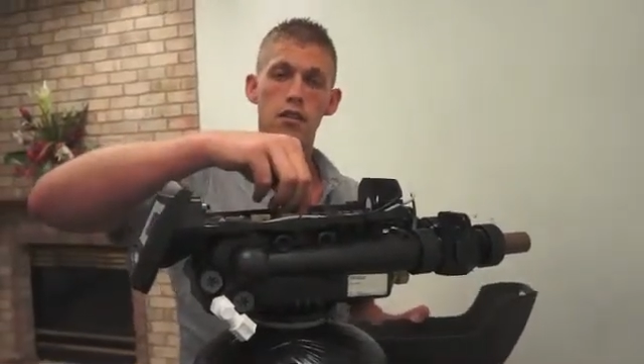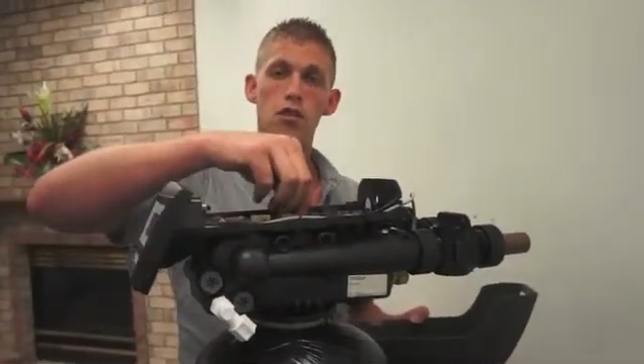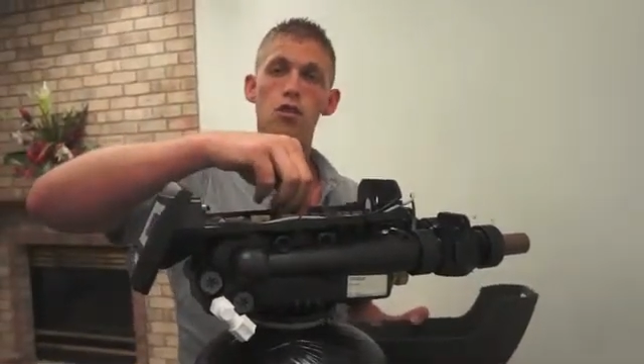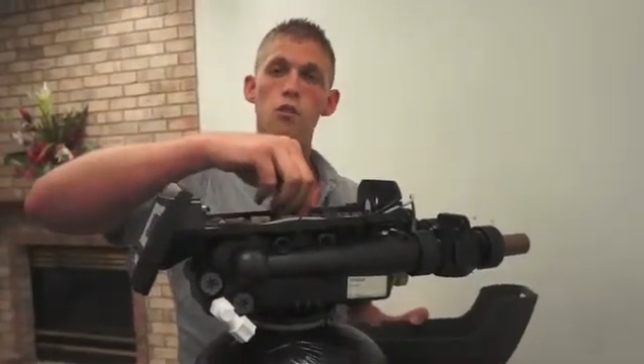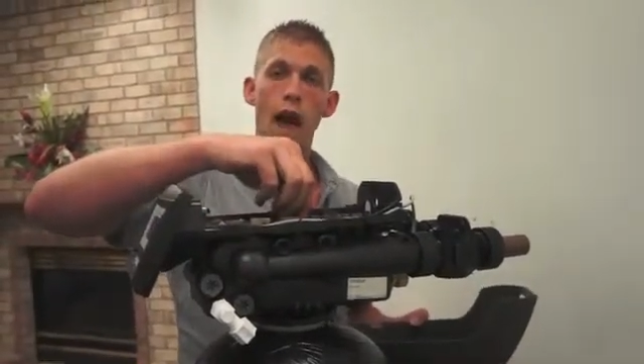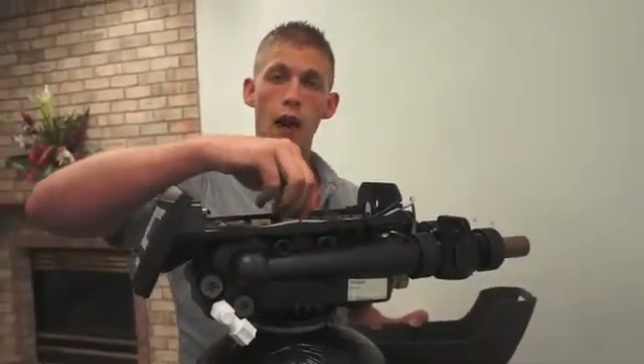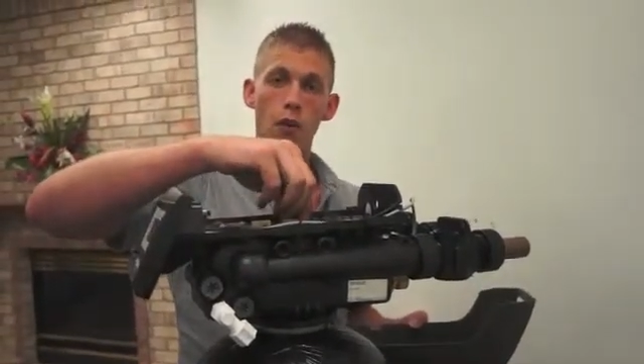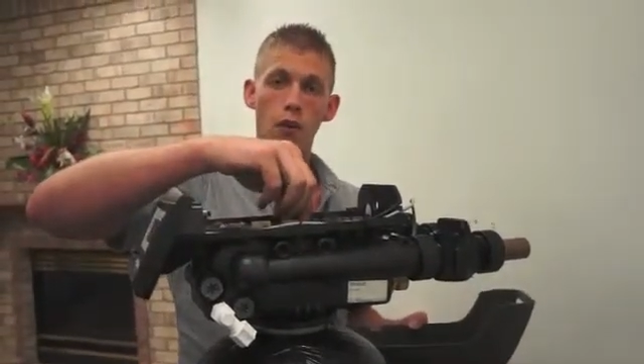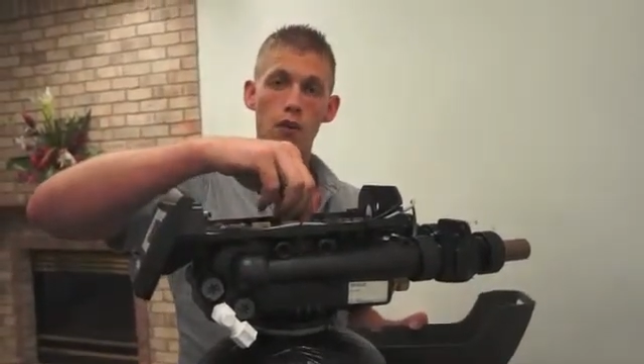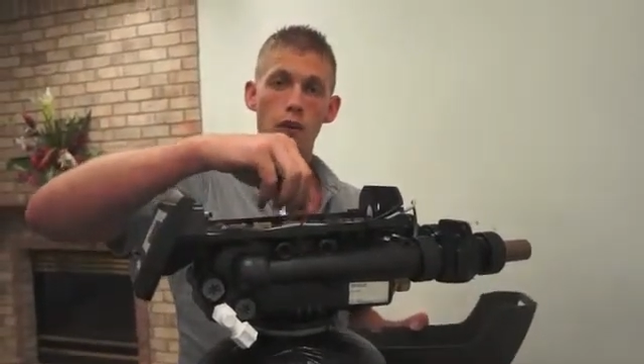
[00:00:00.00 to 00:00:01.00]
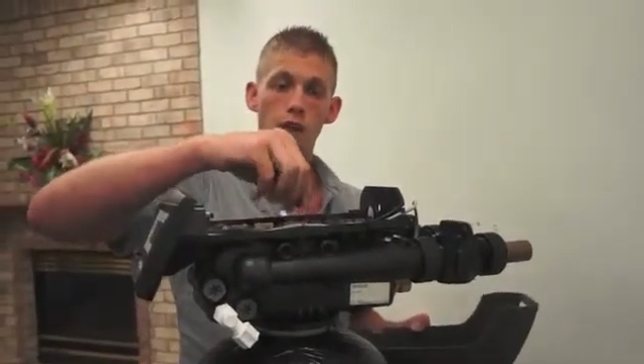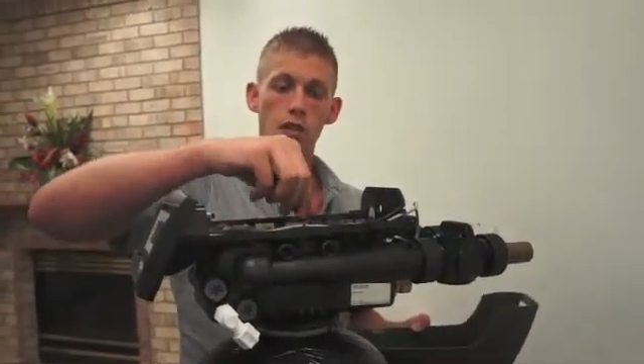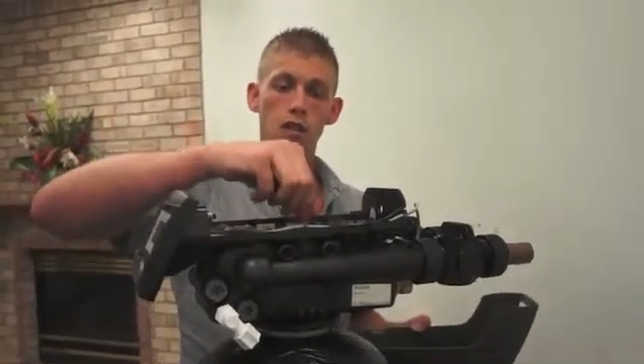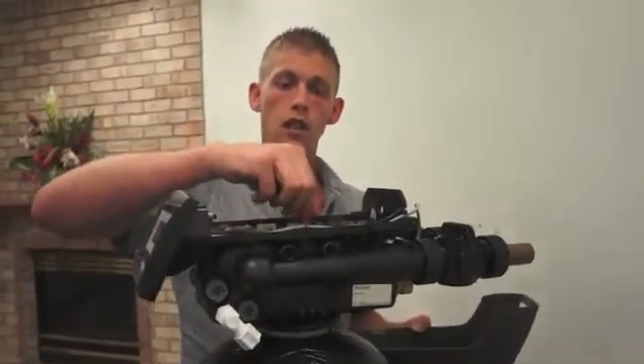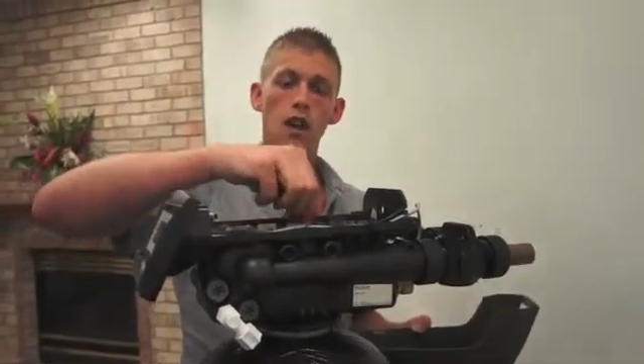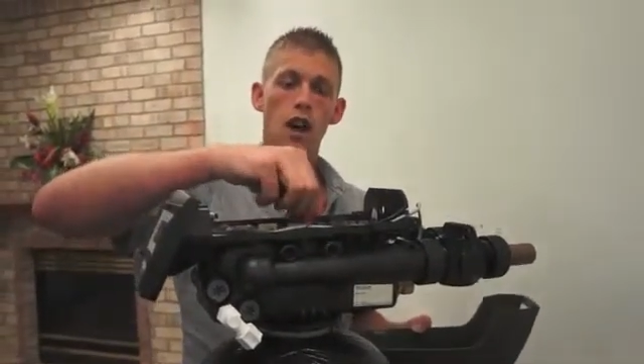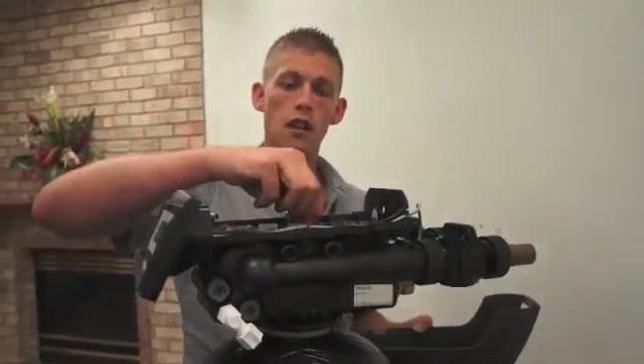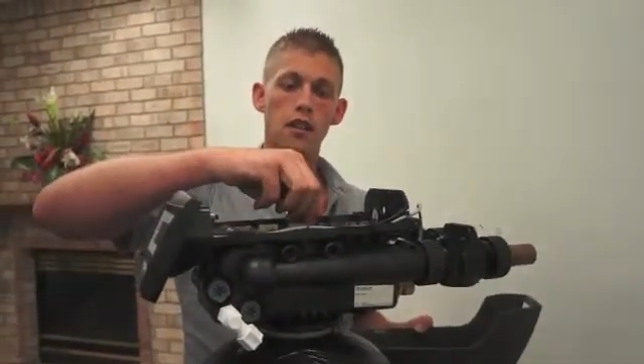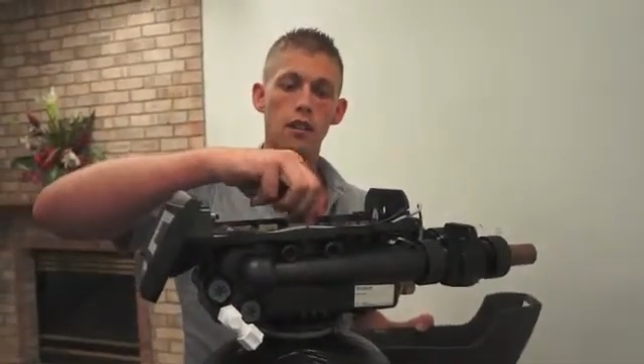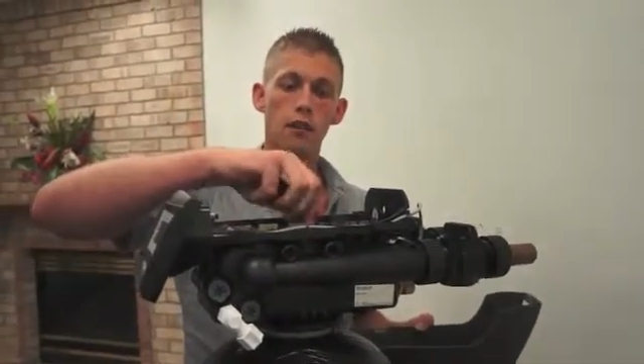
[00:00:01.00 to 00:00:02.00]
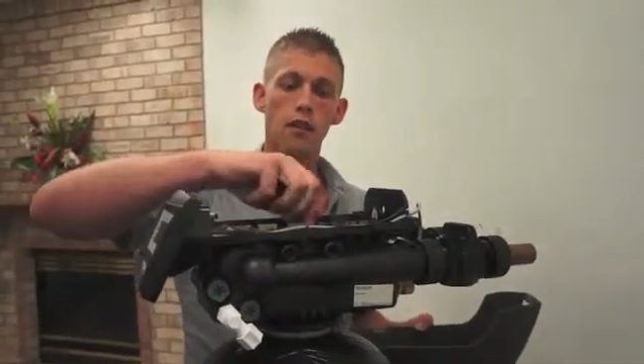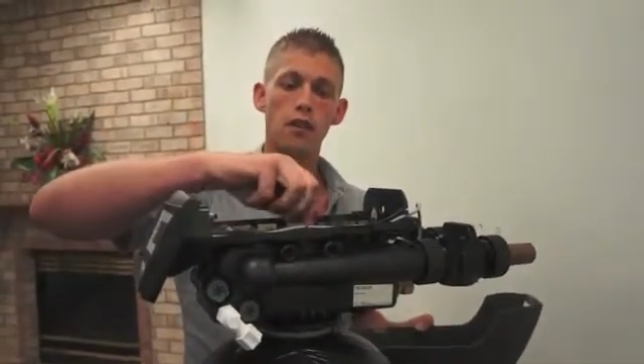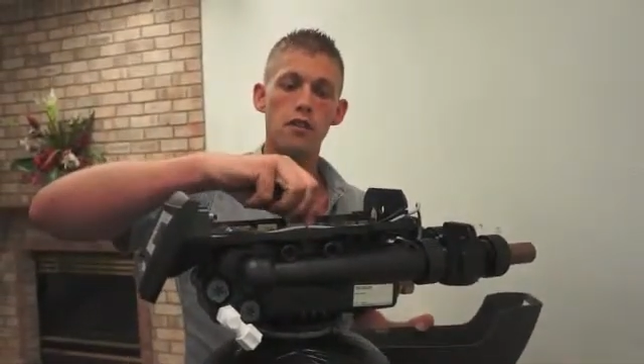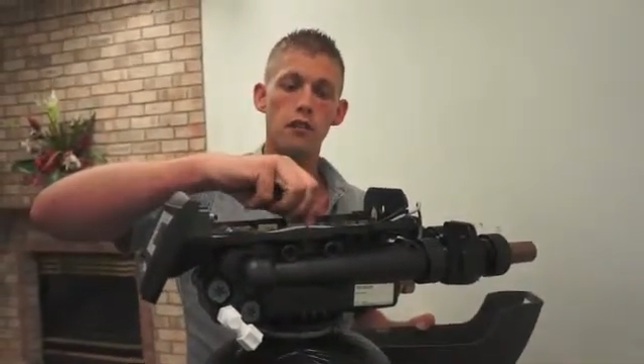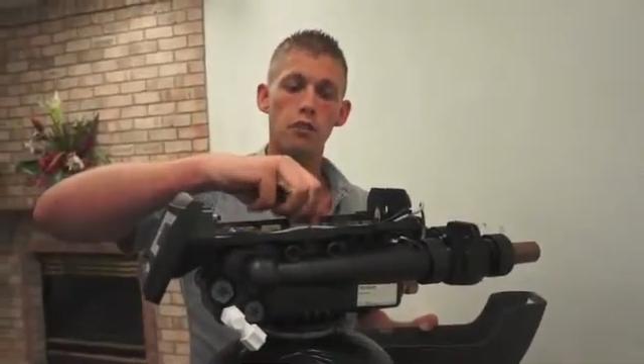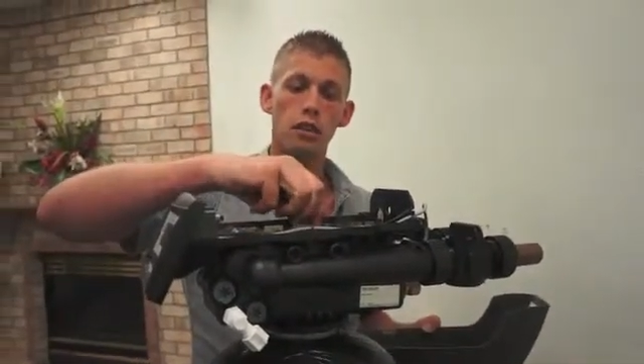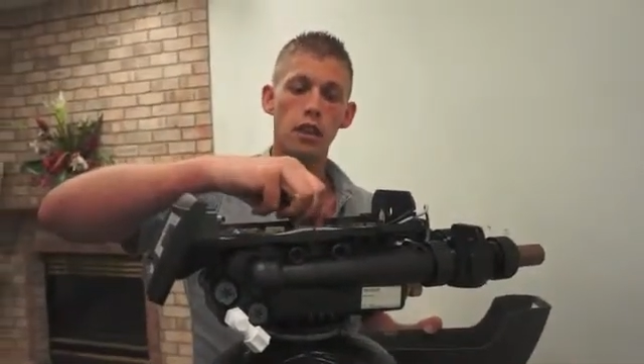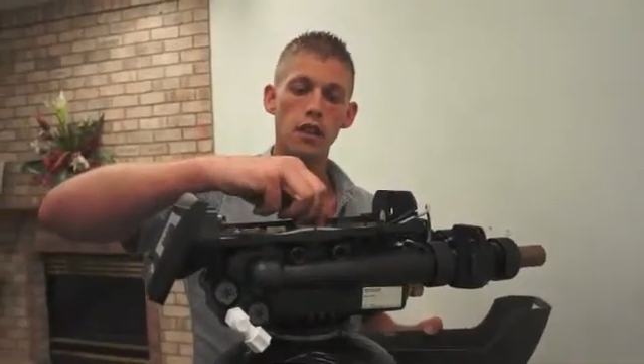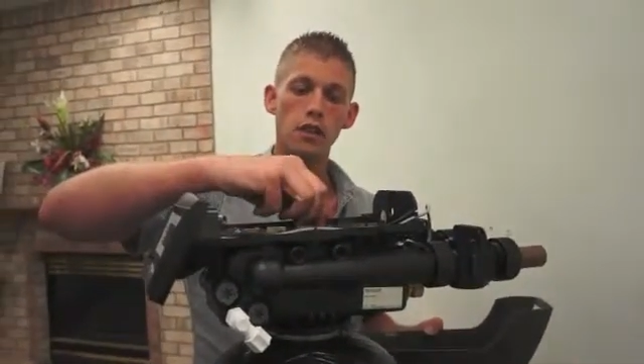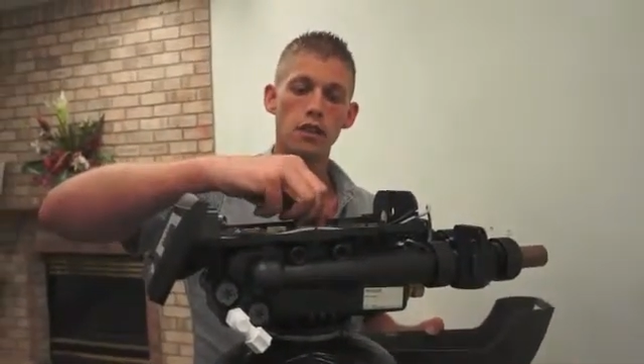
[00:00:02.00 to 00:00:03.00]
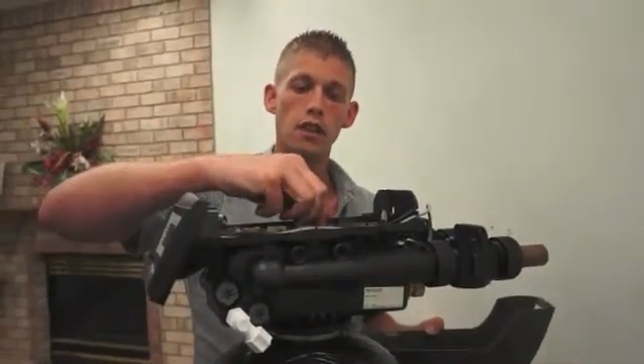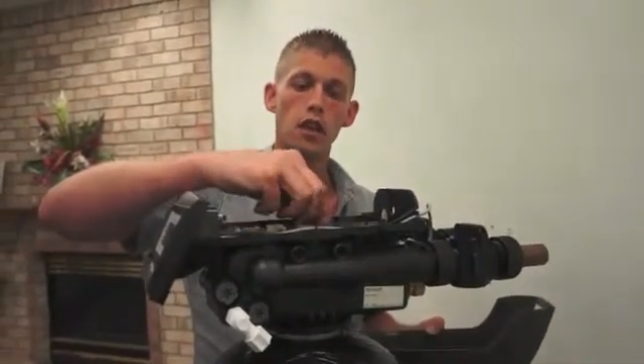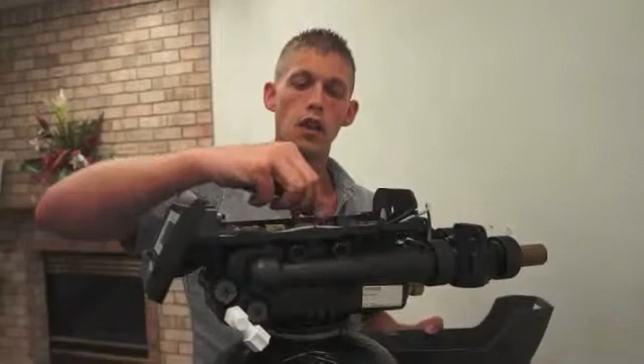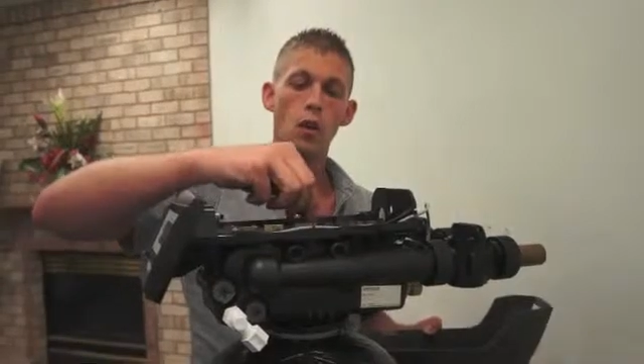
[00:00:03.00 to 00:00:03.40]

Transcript: screw backwards first until it falls into place.